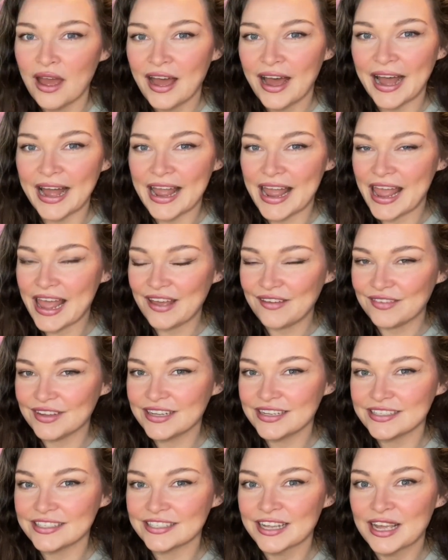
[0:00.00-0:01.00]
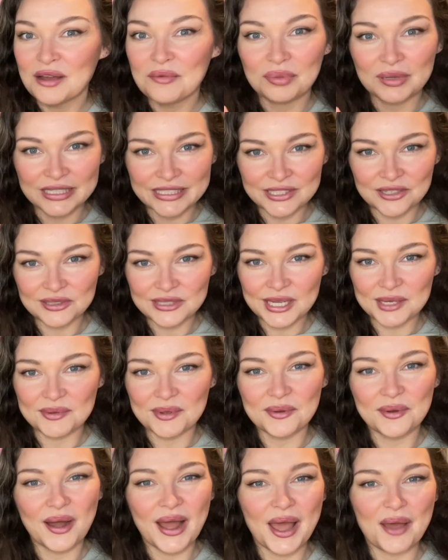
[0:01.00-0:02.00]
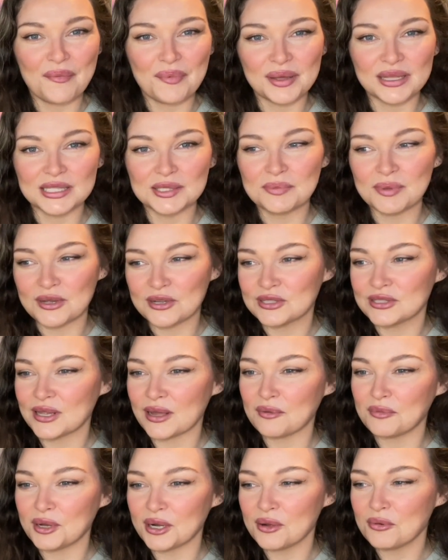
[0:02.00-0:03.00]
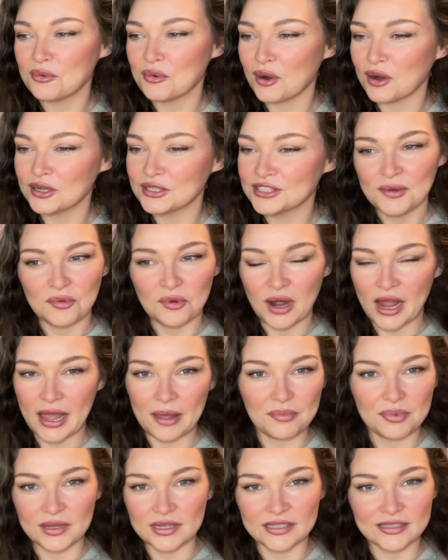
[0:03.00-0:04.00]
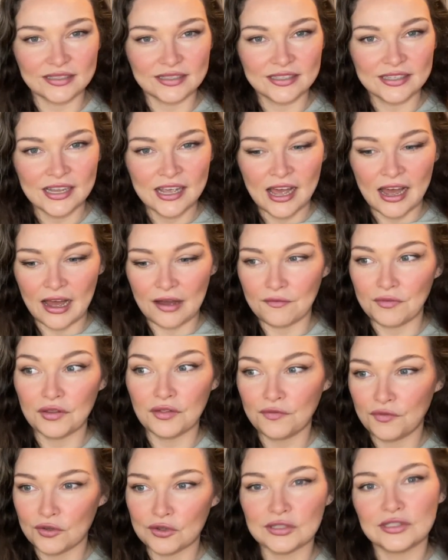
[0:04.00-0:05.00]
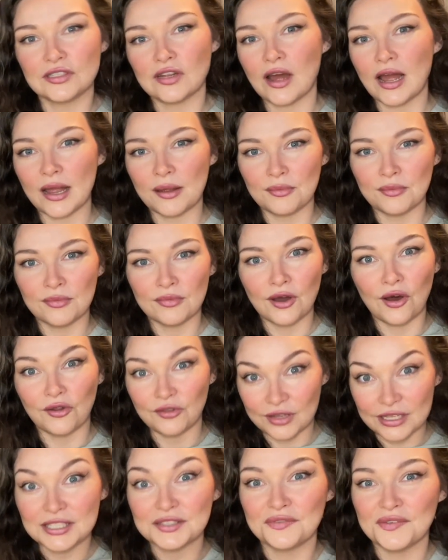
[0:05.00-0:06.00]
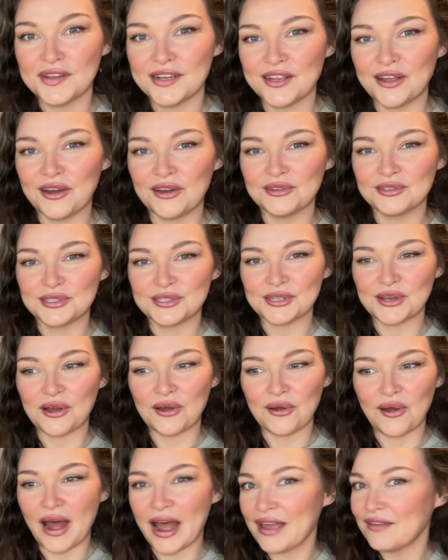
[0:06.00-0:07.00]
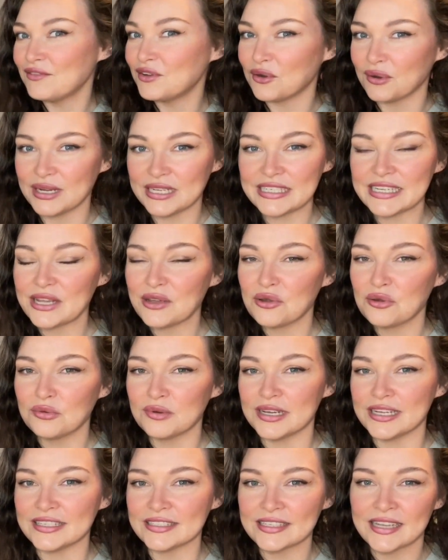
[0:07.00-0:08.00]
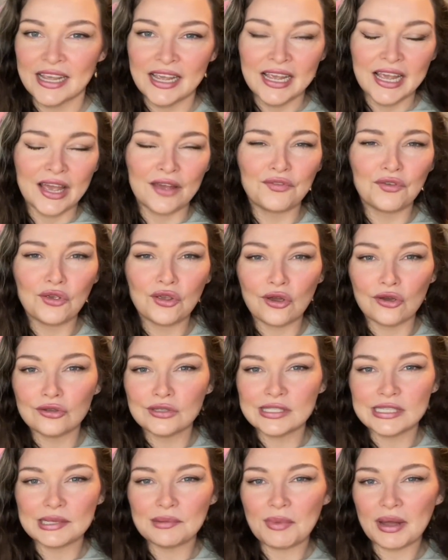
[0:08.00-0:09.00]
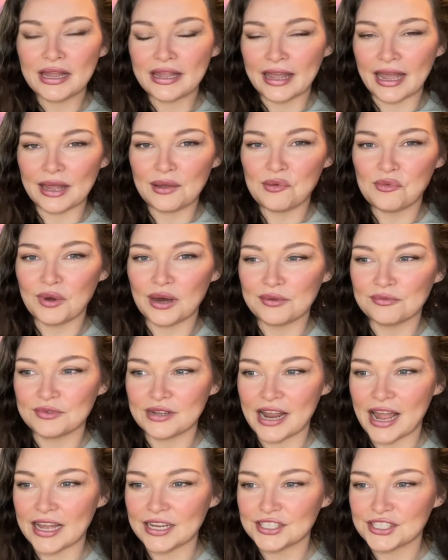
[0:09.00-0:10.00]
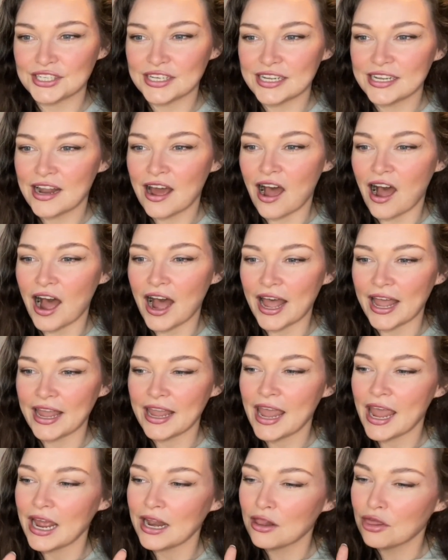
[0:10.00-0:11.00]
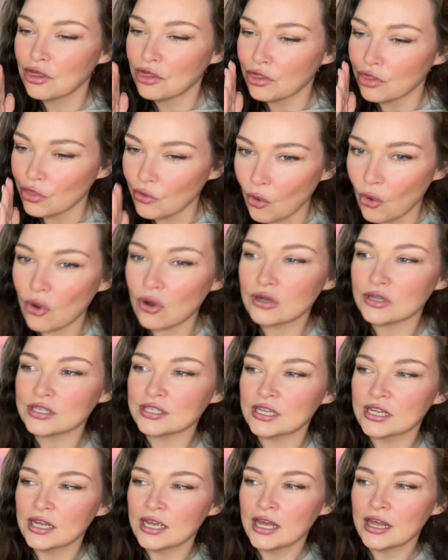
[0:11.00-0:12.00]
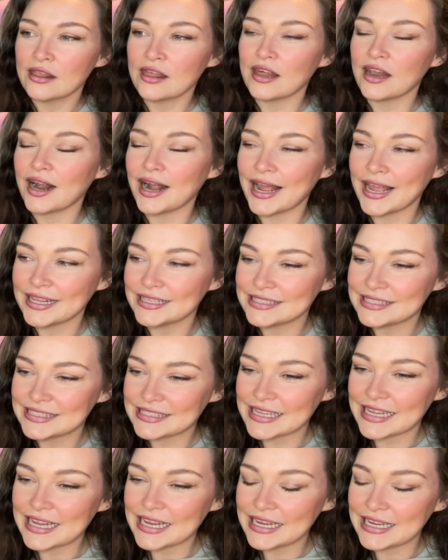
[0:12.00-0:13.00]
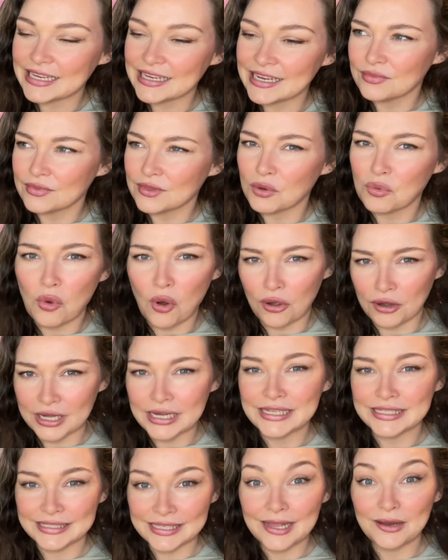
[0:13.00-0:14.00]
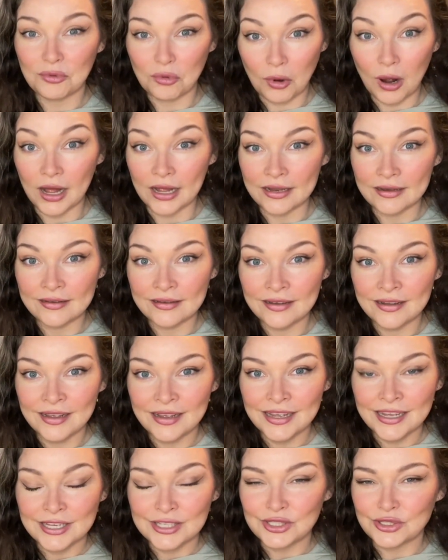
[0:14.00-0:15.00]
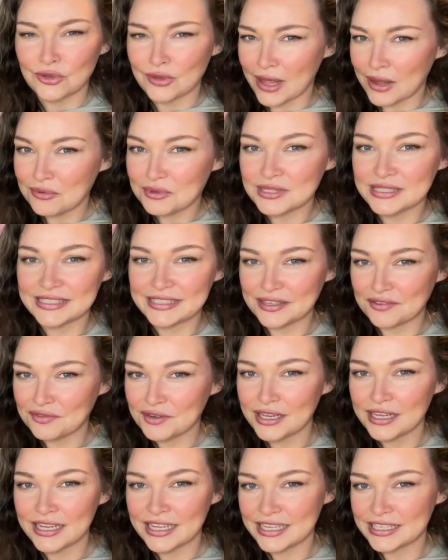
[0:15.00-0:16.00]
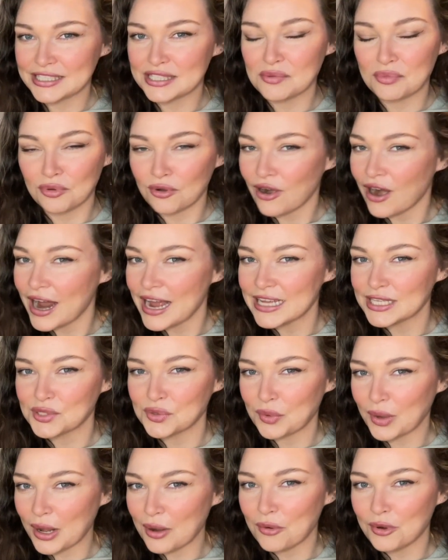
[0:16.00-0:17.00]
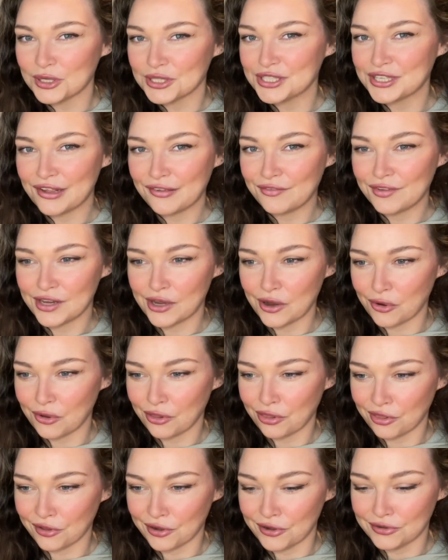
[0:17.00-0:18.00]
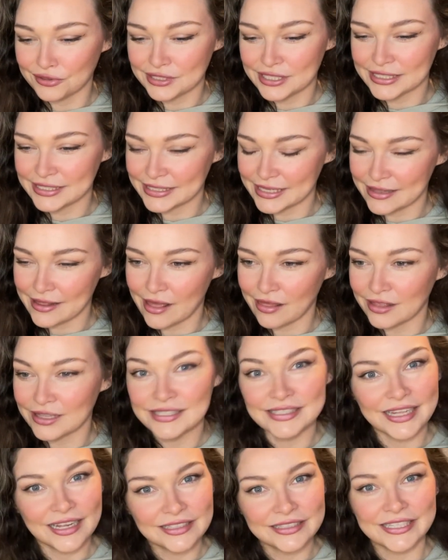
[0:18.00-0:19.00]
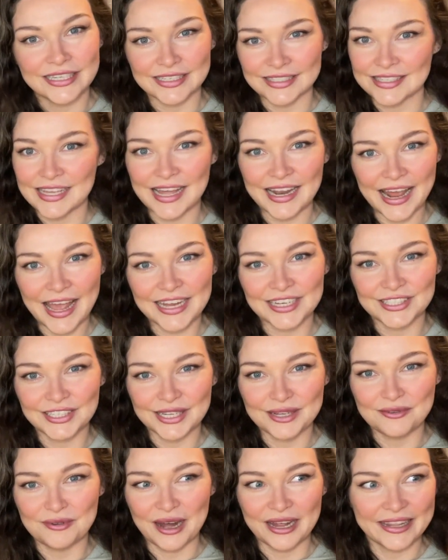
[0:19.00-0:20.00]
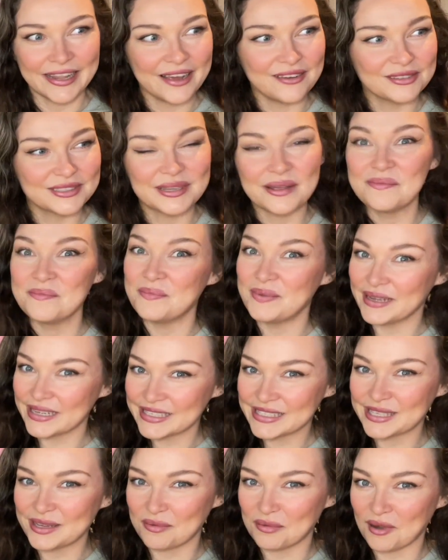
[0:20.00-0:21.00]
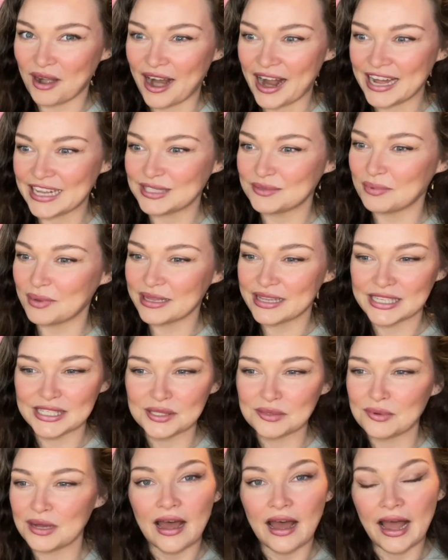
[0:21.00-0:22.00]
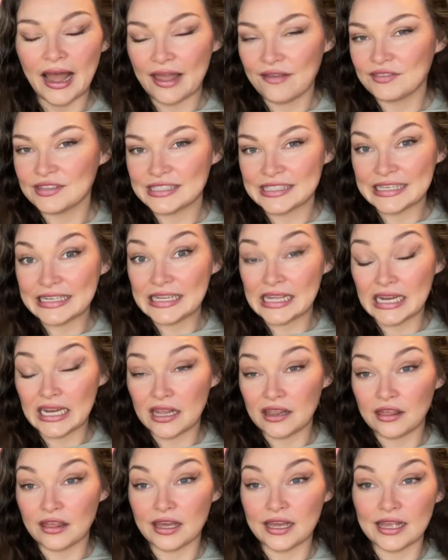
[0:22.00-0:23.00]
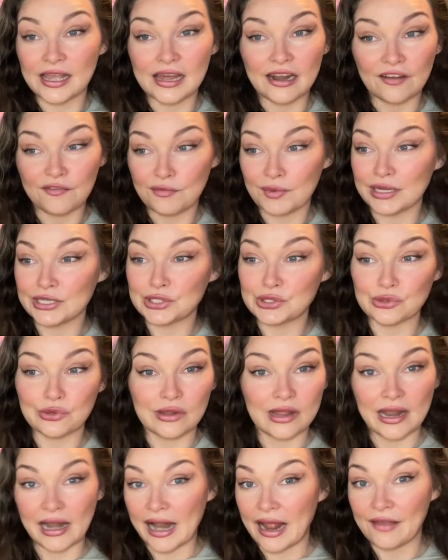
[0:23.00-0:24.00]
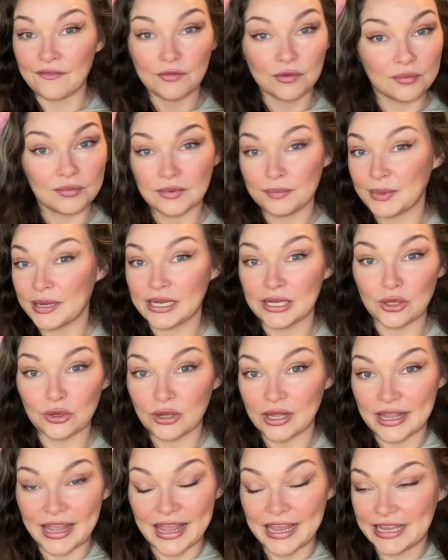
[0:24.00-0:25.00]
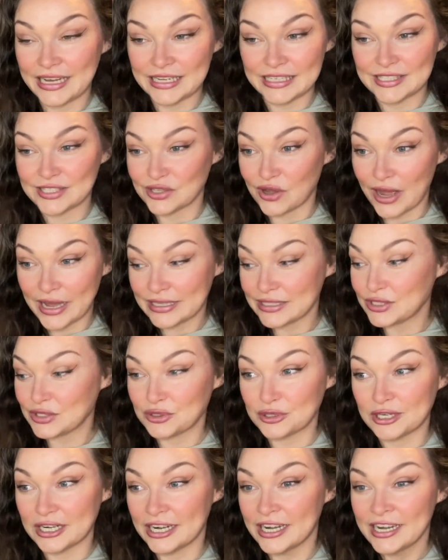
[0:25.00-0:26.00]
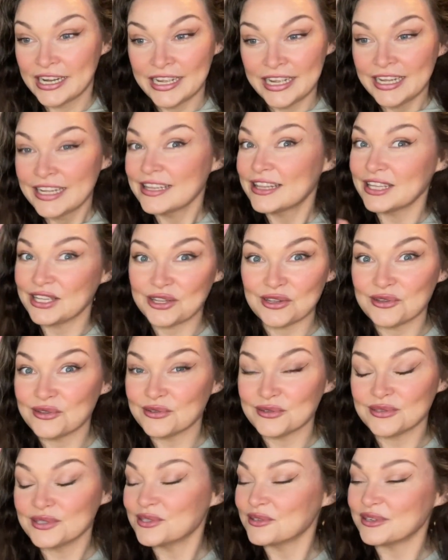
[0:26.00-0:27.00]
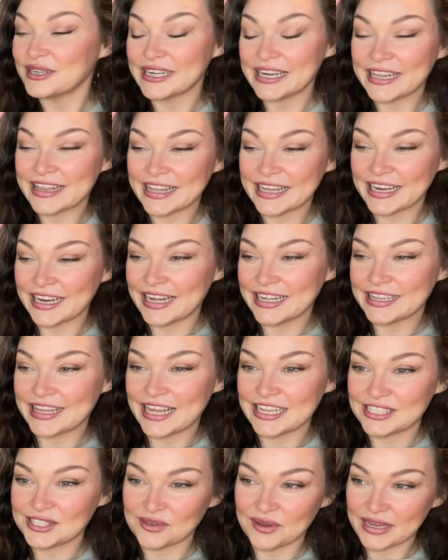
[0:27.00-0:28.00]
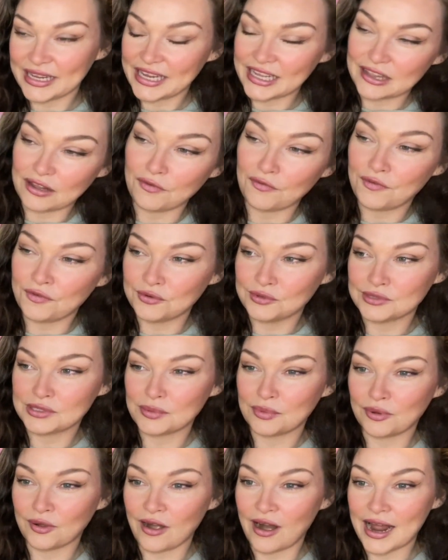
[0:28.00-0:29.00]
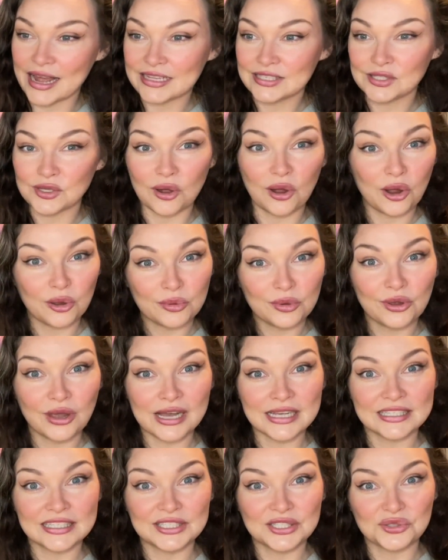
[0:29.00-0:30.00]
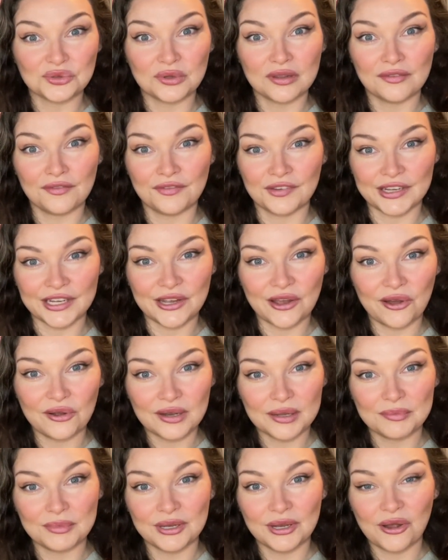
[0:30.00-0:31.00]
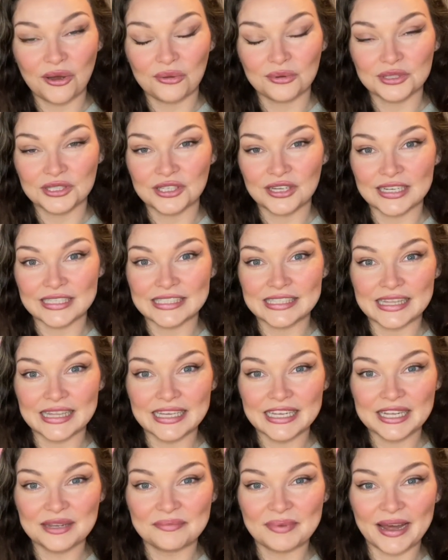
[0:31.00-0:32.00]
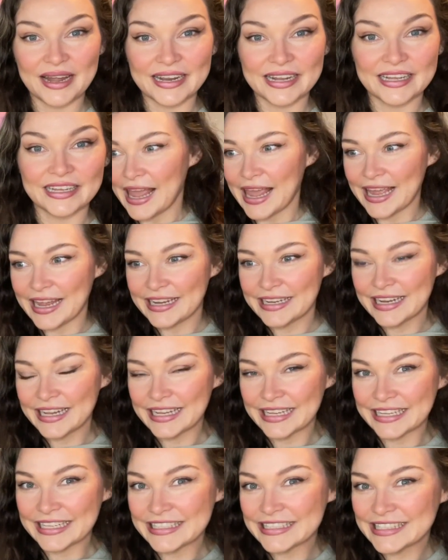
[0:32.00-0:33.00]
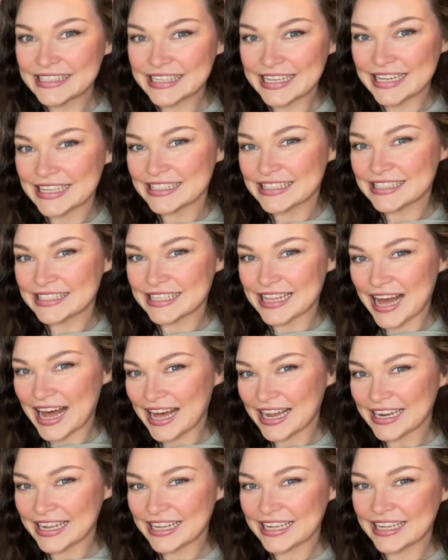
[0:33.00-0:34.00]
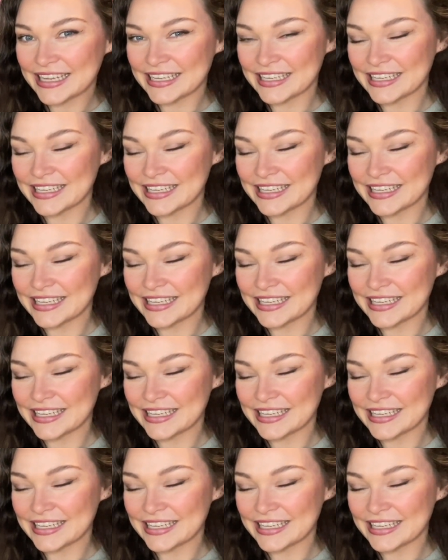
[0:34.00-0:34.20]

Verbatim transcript: I haven't. Please don't tell me what happens because I want to watch what happens um, for the first time on this video. So I have no idea who wins. If you go see my game one reaction, I had thought that I had seen the Warriors had won. So that was definitely a surprise when I watched that video through to see that the Celtics had actually won. That was a big surprise. But this one, I haven't seen anything, and I've made sure that I haven't been looking at any sites or the news or anything like that, so I get the full surprise. So I hope you guys enjoy the video. Let me know what you guys think about it, and let's get started.